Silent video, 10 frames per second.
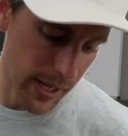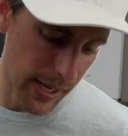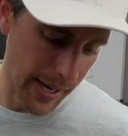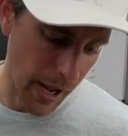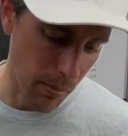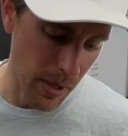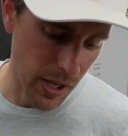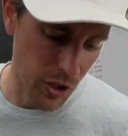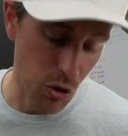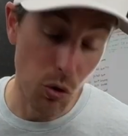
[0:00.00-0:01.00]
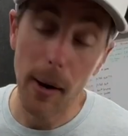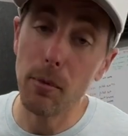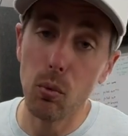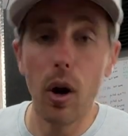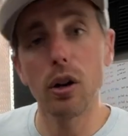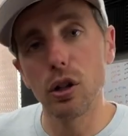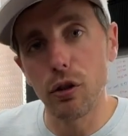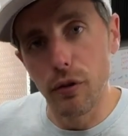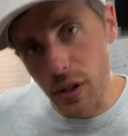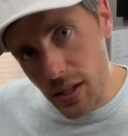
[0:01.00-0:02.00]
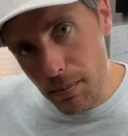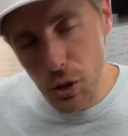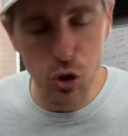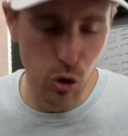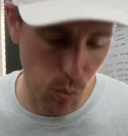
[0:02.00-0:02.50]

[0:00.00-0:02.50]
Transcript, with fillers: to get it out because you grab the wrong glue for the temperature you're